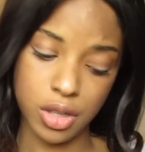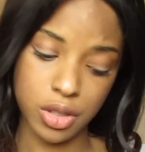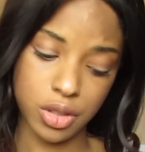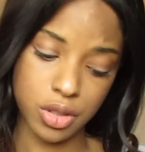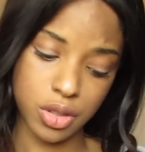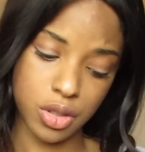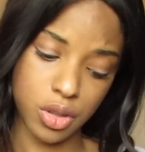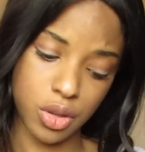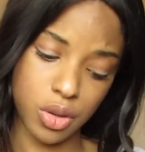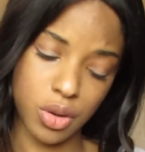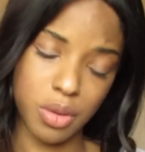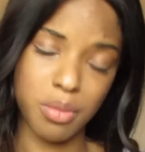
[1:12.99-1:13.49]

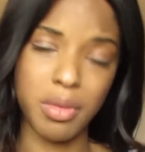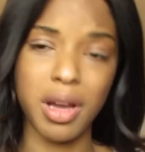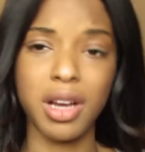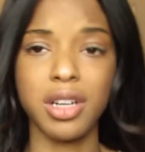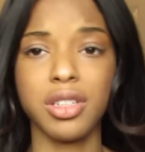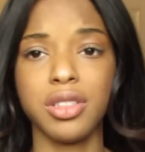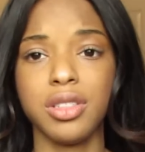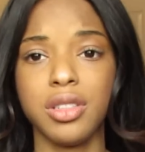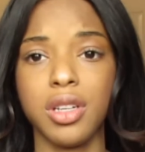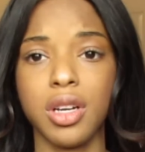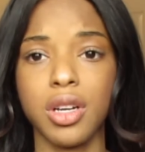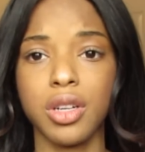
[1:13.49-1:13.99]
So I'm
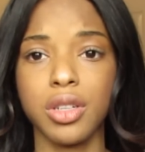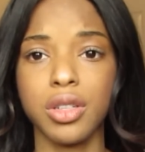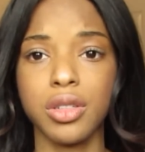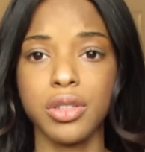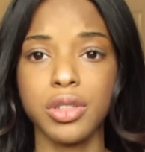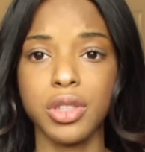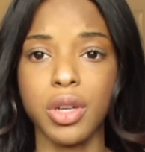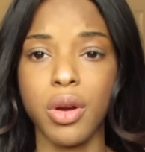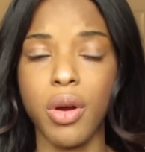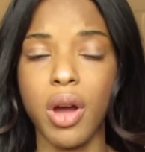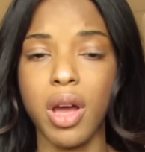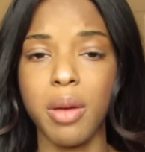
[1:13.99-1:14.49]
actually not gonna
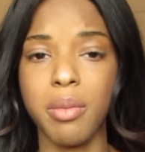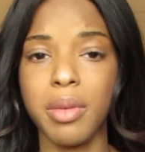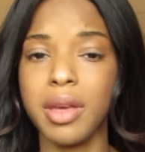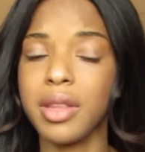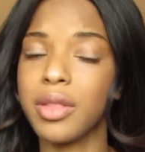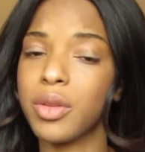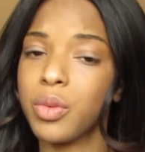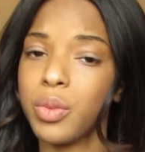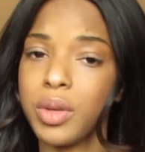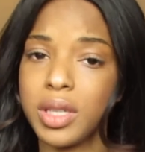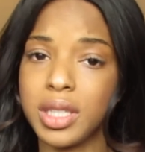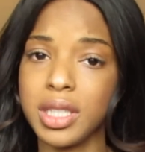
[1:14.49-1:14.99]
show how I
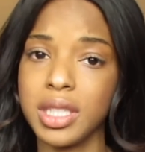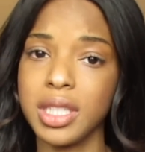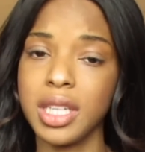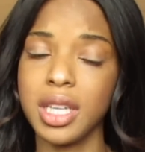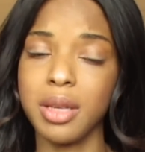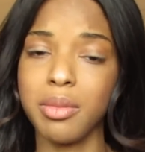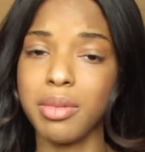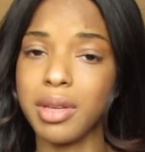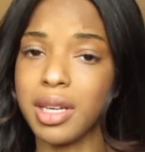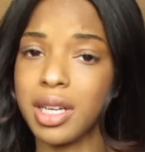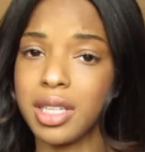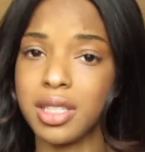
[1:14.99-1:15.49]
make the wig
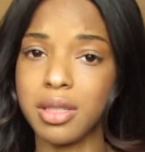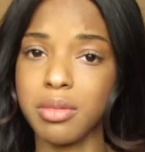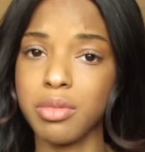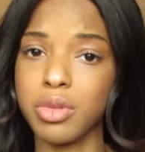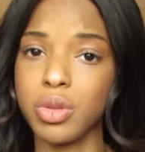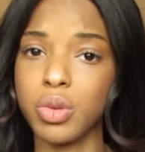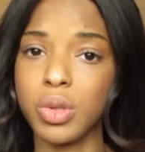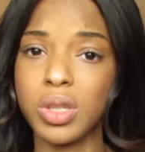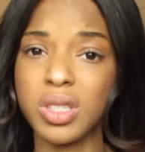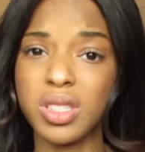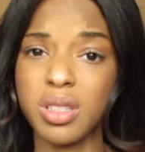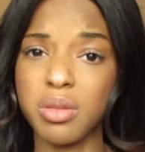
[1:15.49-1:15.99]
today because I'm
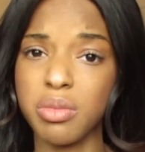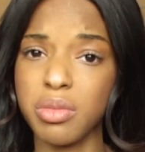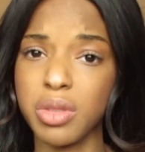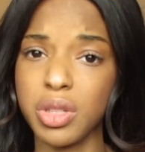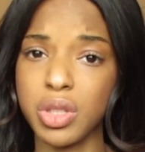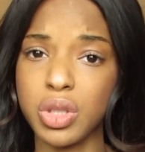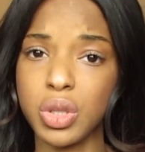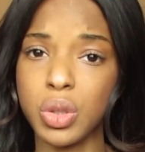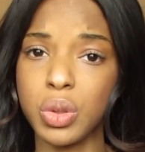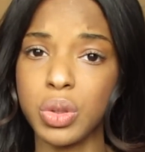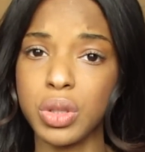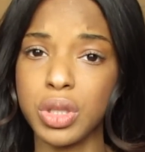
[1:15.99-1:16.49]
doing something
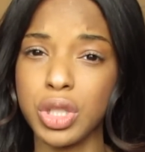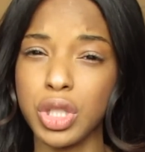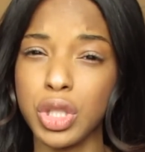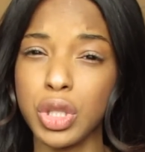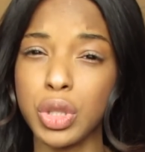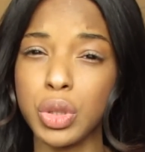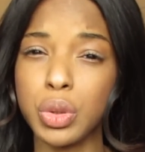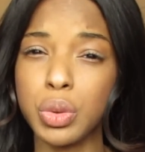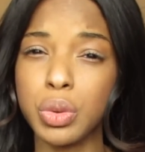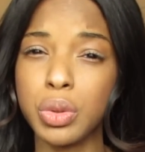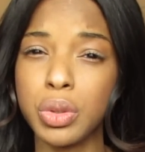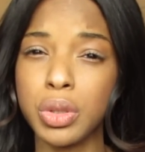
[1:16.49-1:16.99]
totally
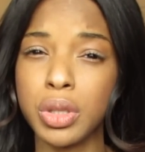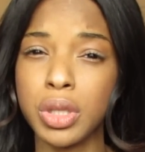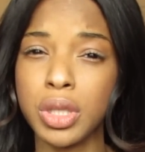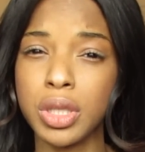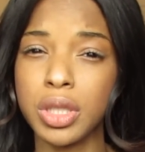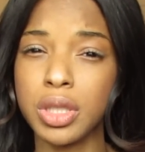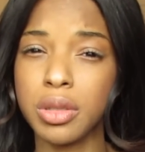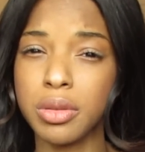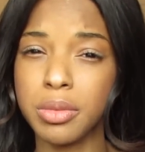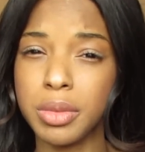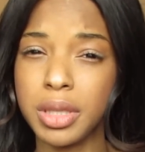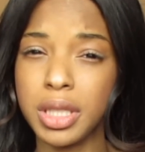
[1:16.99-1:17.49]
new
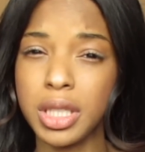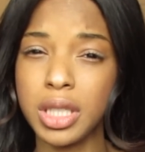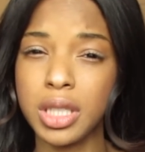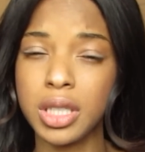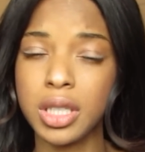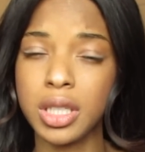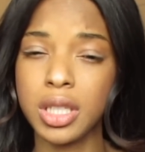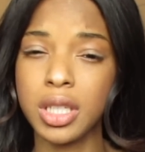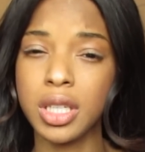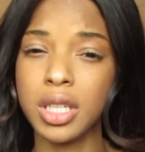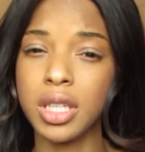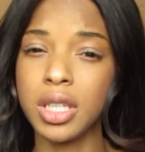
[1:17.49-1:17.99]
to me.
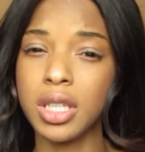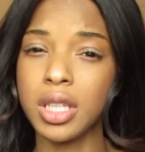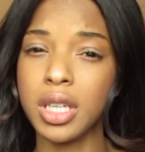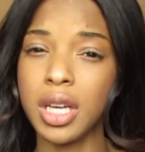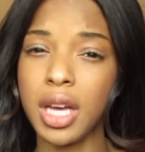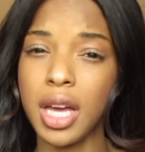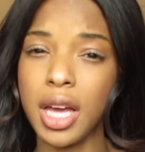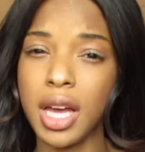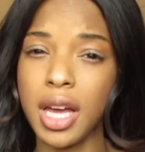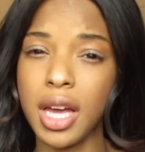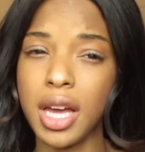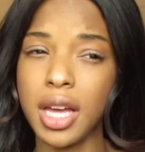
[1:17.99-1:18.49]

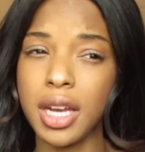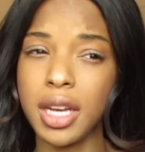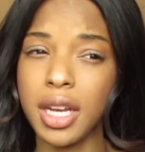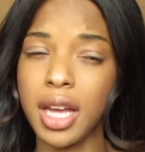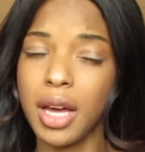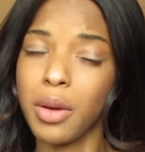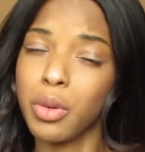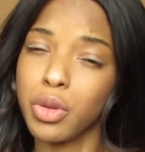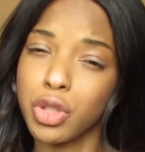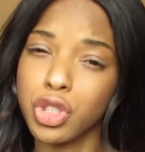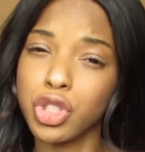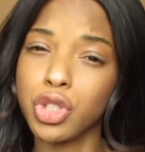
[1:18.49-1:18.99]
And
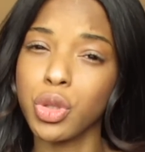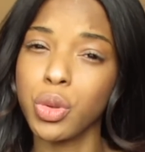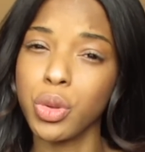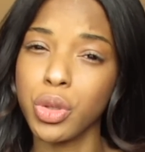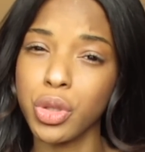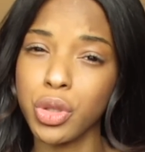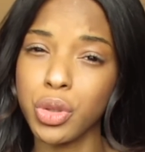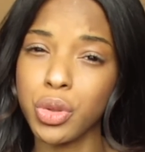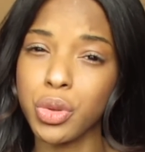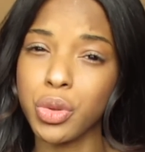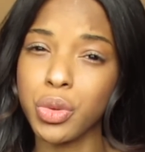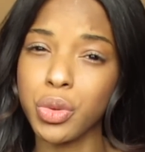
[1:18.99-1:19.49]
I will show
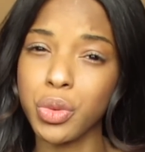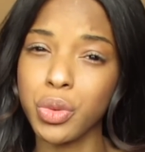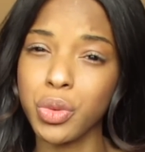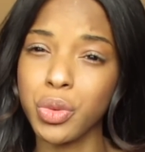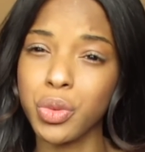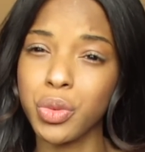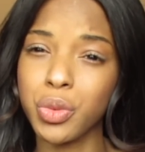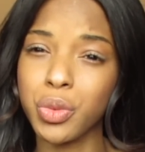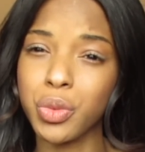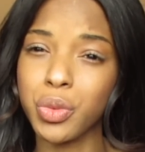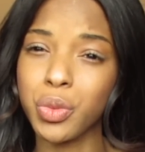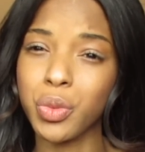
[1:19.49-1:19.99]

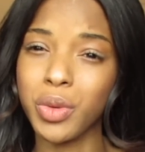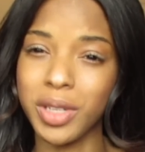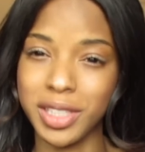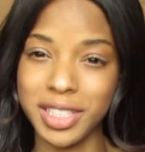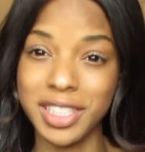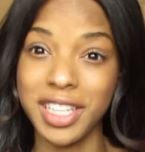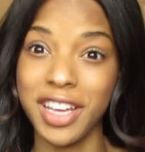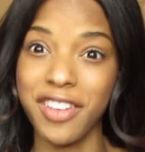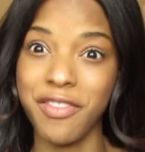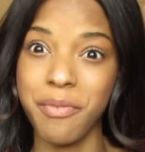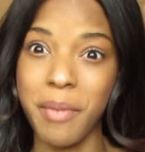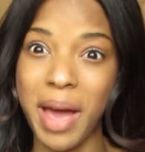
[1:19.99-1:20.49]
you
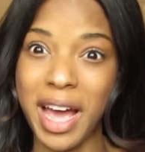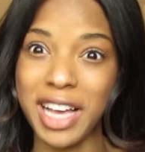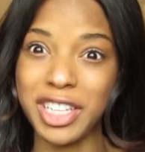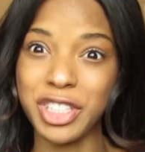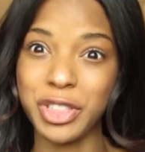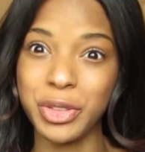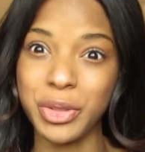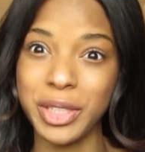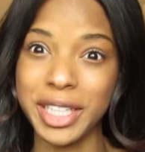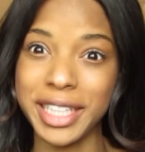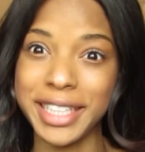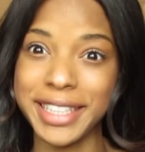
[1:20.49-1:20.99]
once I've
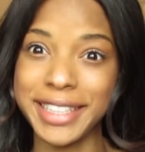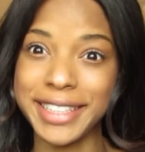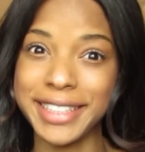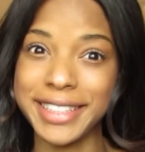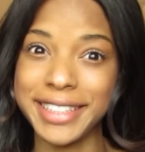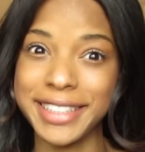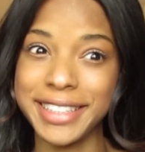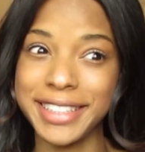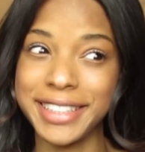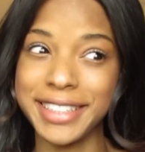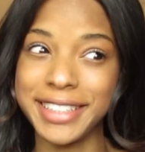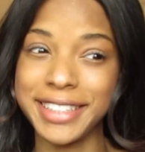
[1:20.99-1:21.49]
mastered it.
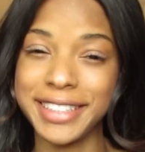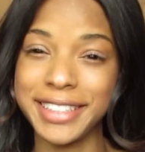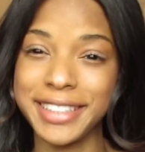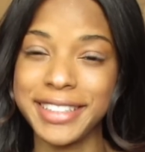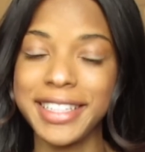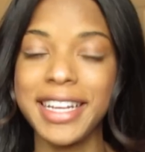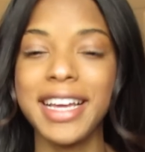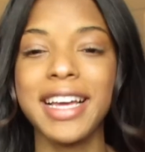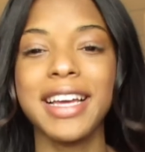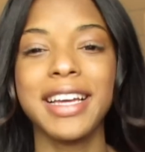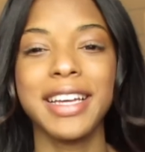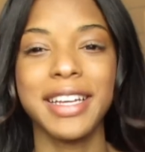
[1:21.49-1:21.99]

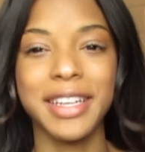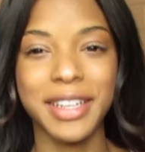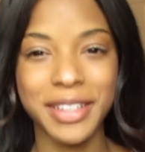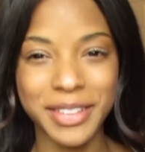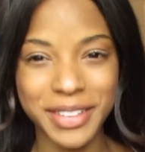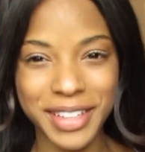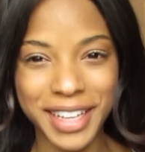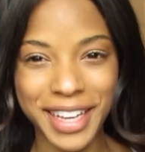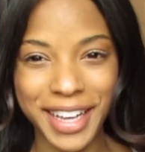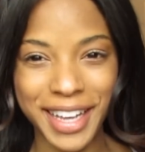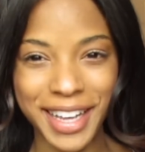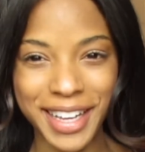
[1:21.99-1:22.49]

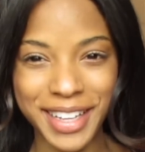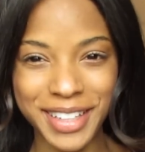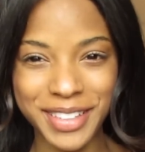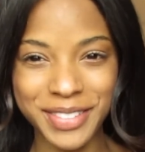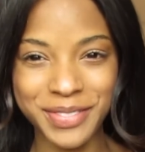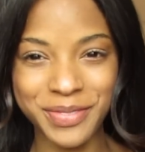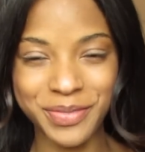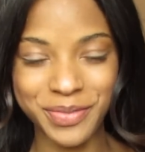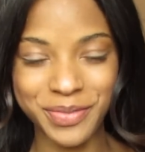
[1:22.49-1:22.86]
Okay.